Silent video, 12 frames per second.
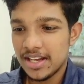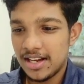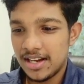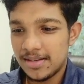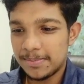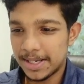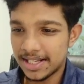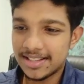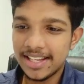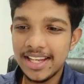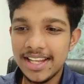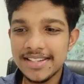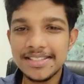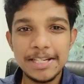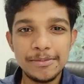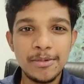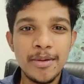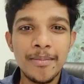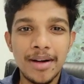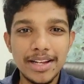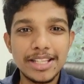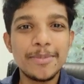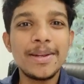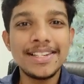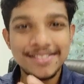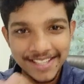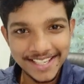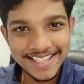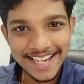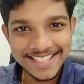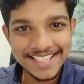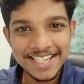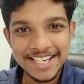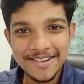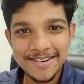But the thing is, there may be multiple h3 tags in